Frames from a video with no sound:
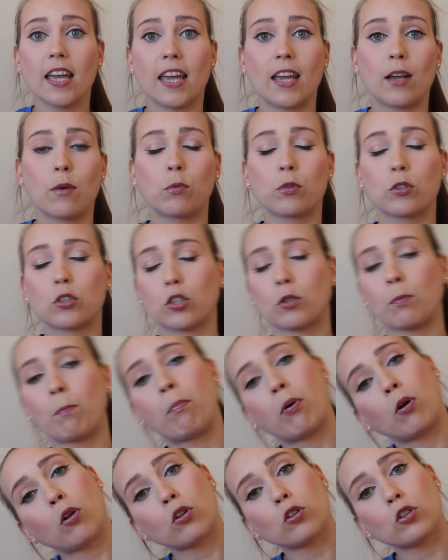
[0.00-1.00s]
It will just
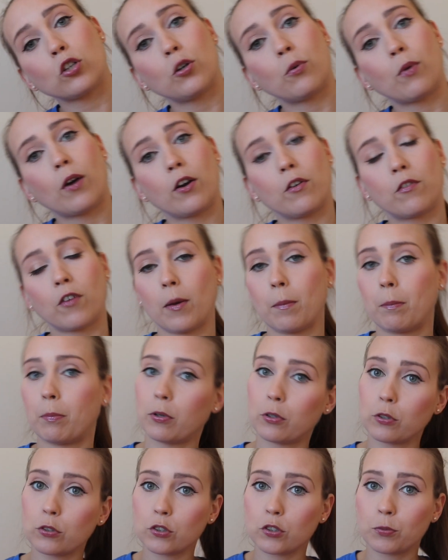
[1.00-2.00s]
pull you over, it
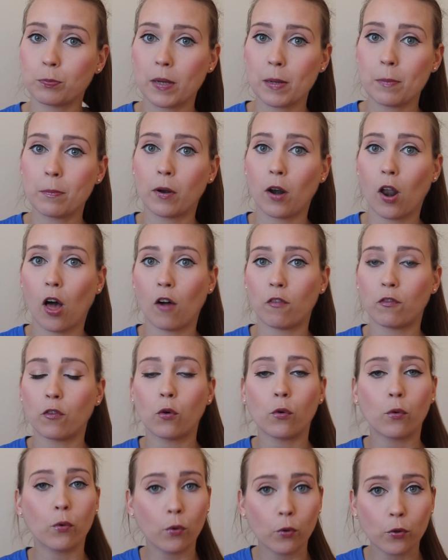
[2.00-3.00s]
pulls people
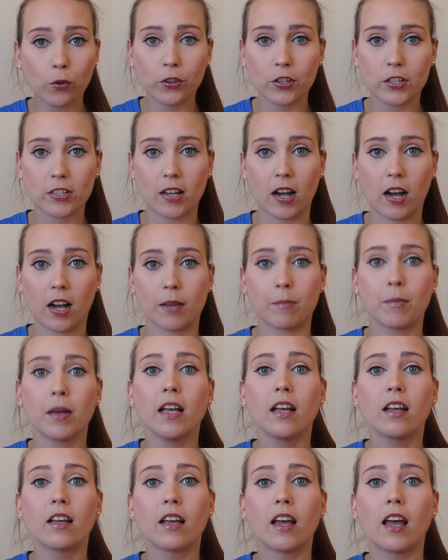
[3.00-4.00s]
off all the time.
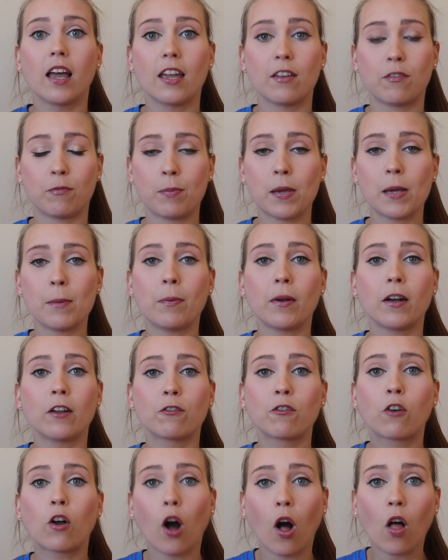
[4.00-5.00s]
If people
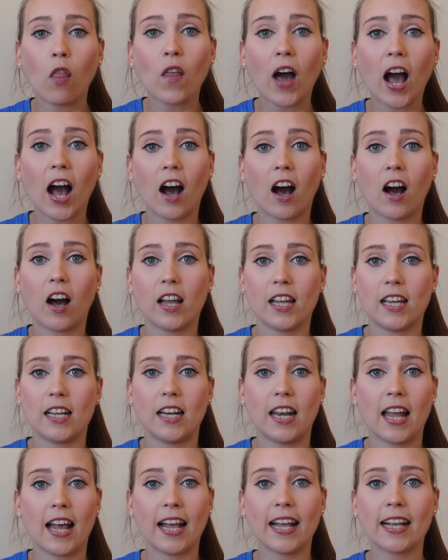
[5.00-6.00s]
have got that
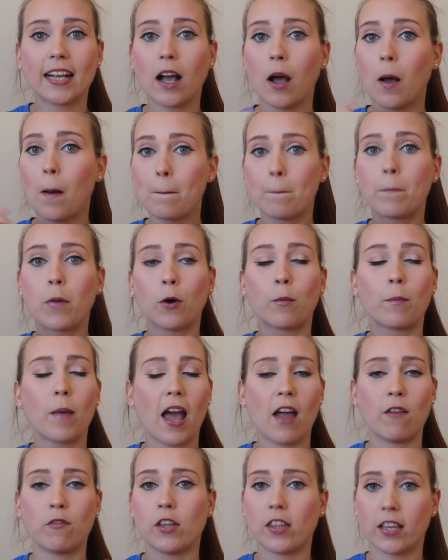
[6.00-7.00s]
higher leg, boom,
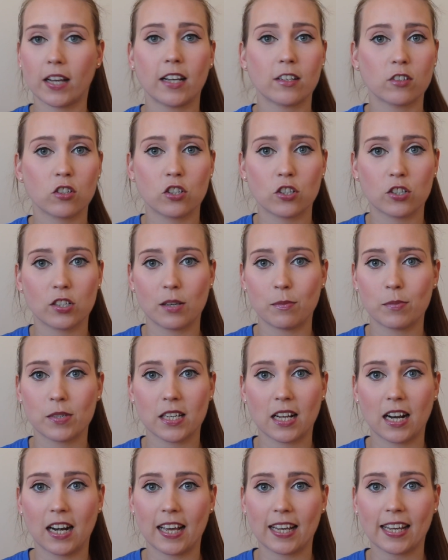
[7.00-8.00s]
everything else just seems
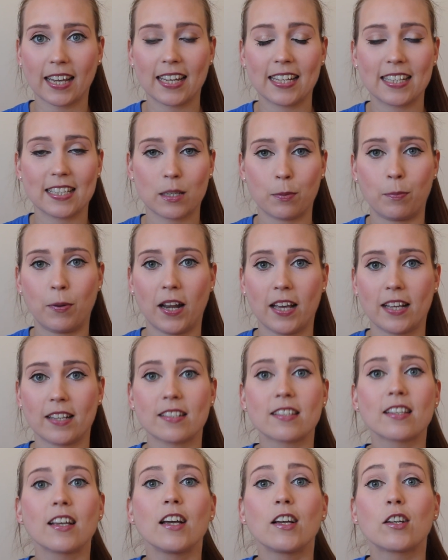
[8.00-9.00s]
to click into
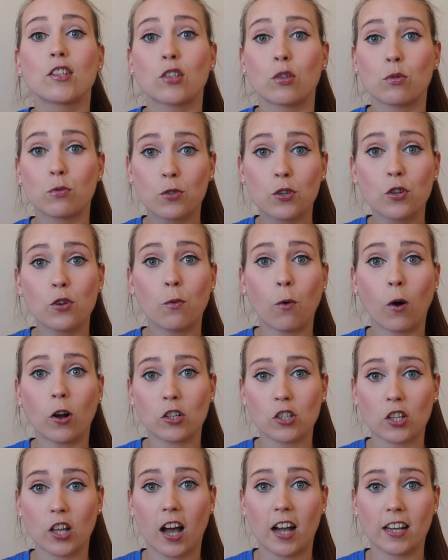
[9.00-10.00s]
place. So do
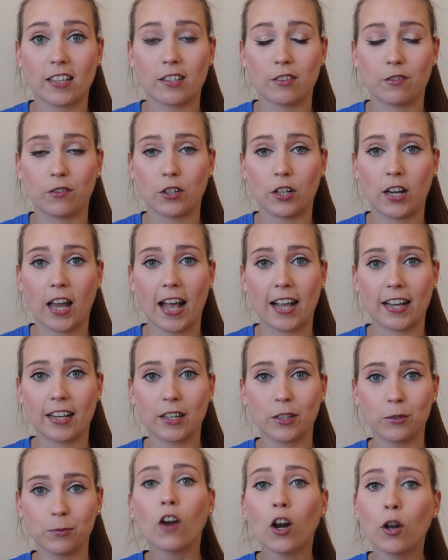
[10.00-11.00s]
watch the height of your leg.
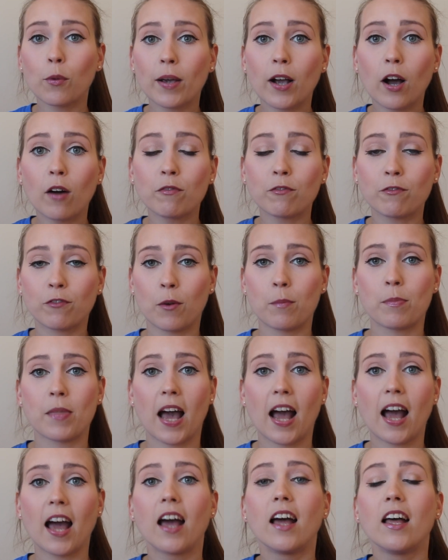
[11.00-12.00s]
Following on from
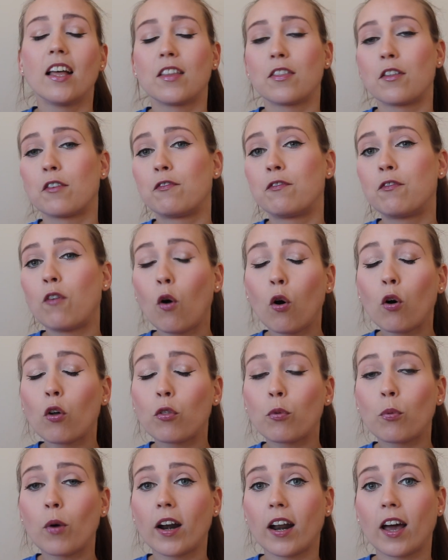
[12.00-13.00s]
that, the
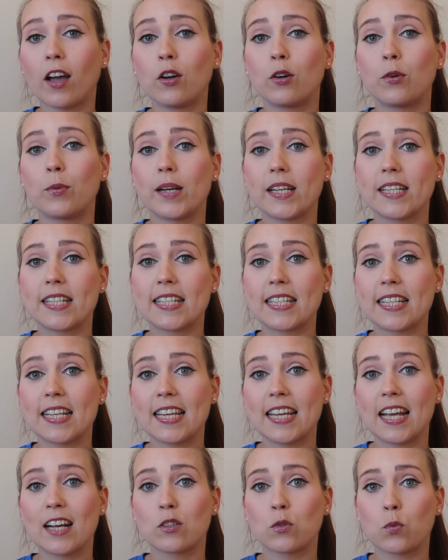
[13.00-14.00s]
4th one I always
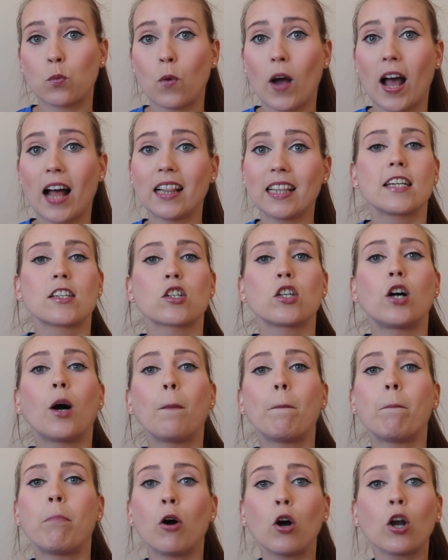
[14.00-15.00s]
see as well is
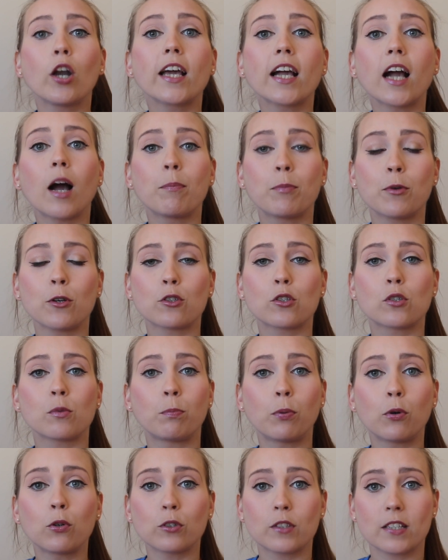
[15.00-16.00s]
not pulling up your
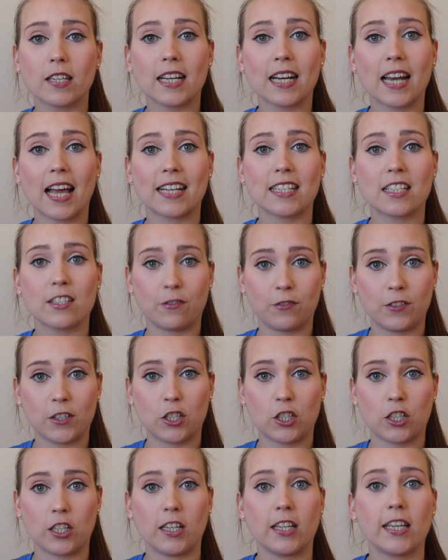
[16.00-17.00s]
supporting leg
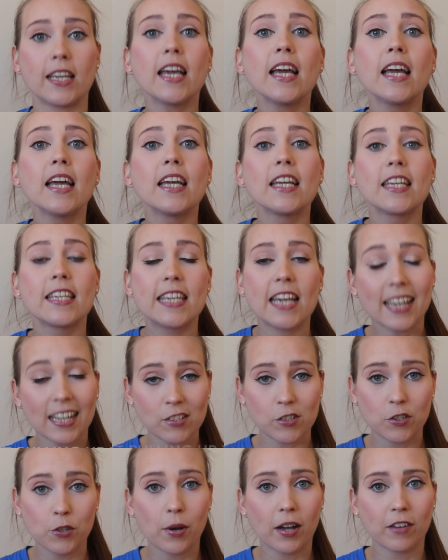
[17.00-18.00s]
sufficiently.
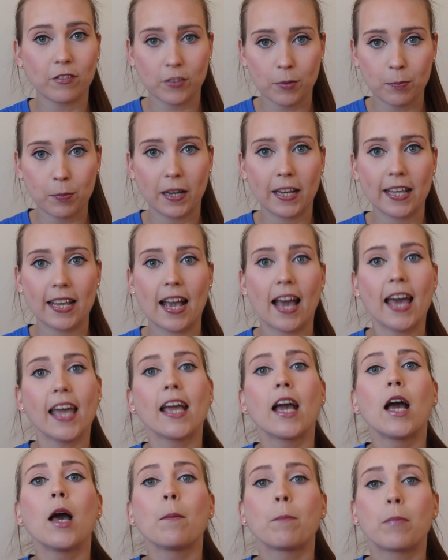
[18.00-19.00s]
Yes, you have to
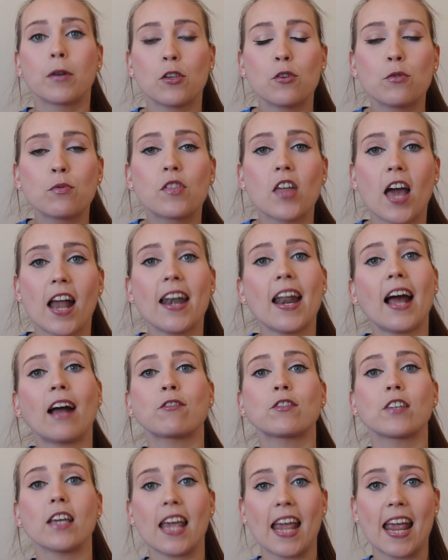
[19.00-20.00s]
plie, but you then
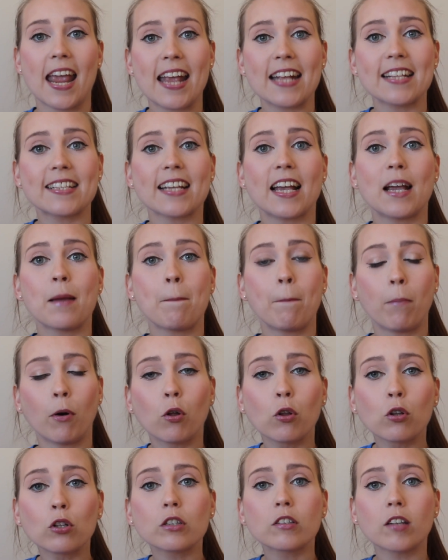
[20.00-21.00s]
have to hit a
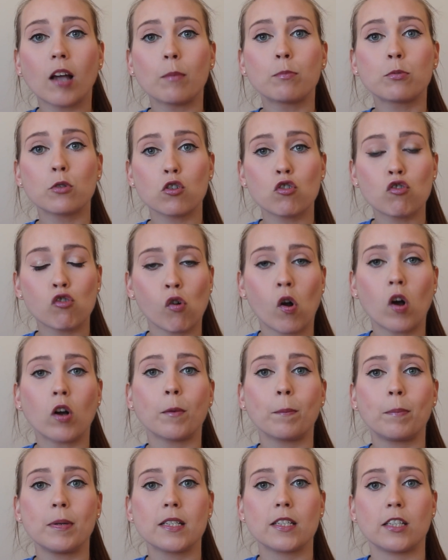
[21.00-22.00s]
pulled up
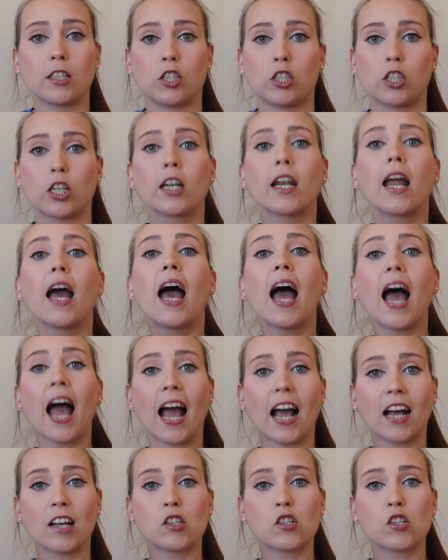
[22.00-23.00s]
strong position
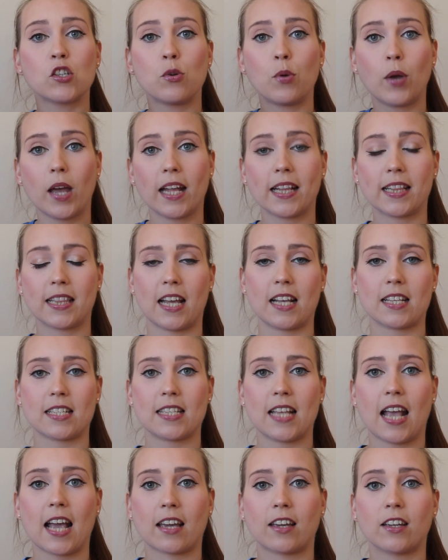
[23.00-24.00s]
as you hit that
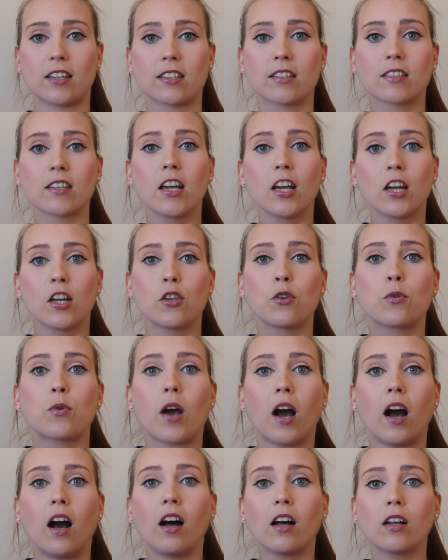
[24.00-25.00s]
second. You
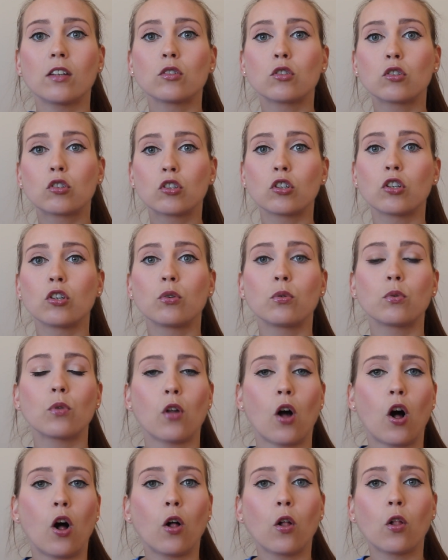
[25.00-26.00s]
can't do
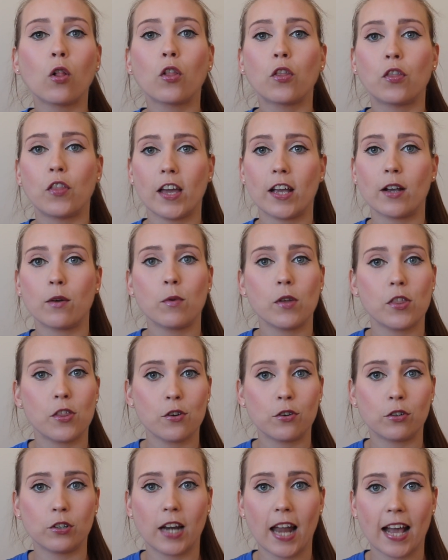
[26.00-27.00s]
the whole thing with
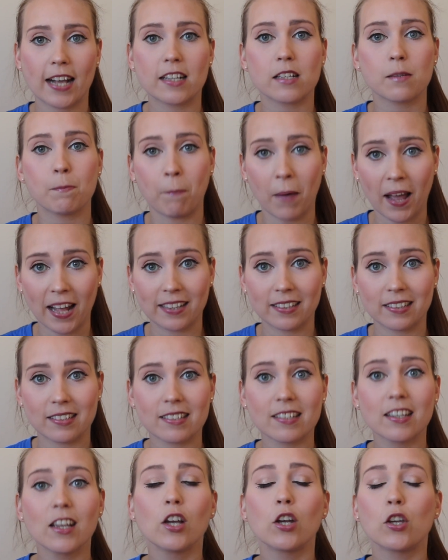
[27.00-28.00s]
your legs
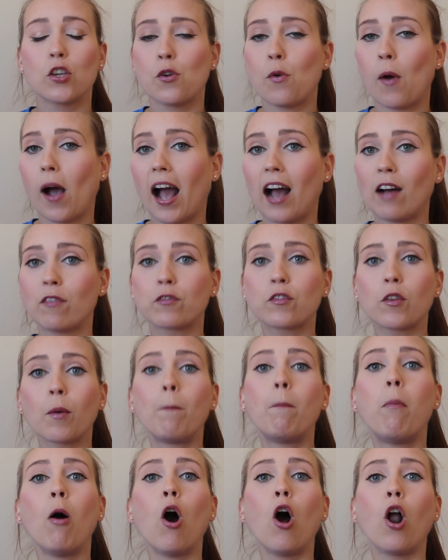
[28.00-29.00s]
bent. You have to
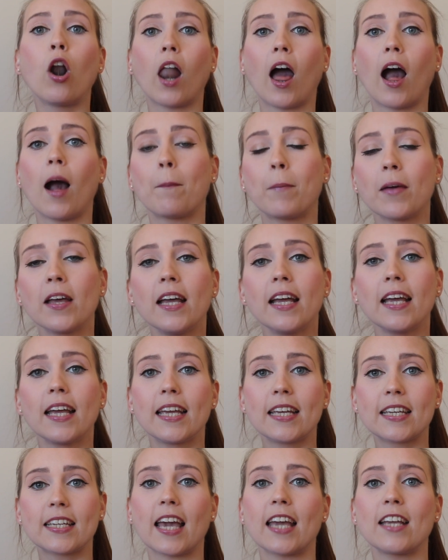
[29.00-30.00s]
pull up,
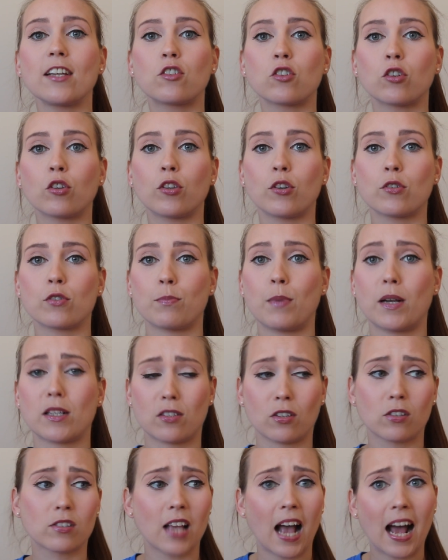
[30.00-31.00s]
engage all those
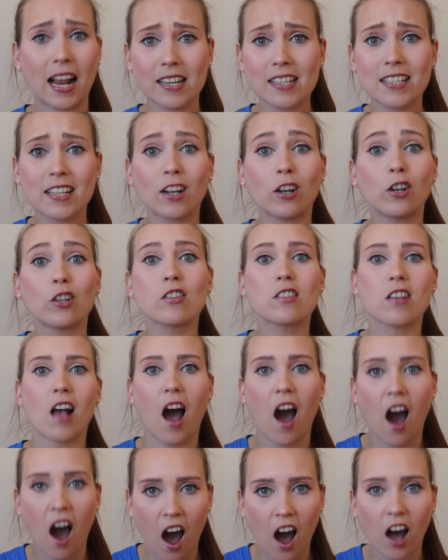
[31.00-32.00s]
muscles. À la secondes are
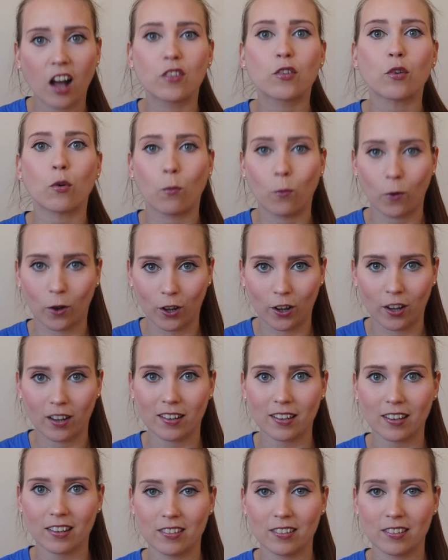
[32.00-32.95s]
hard work.